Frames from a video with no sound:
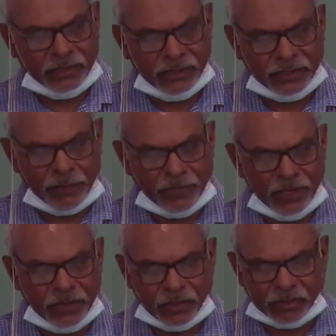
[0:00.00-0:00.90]
is up there
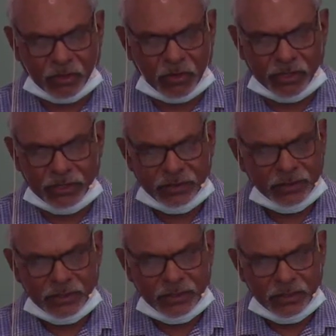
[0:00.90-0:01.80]
in the sky,
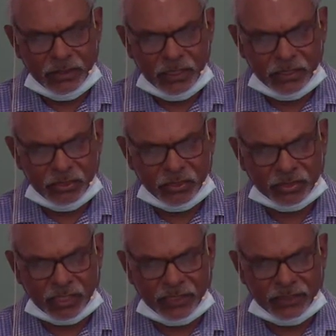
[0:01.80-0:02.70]
it is your
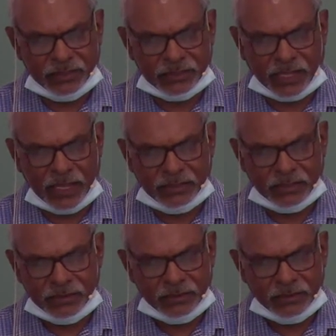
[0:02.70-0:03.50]
Son that sustains it.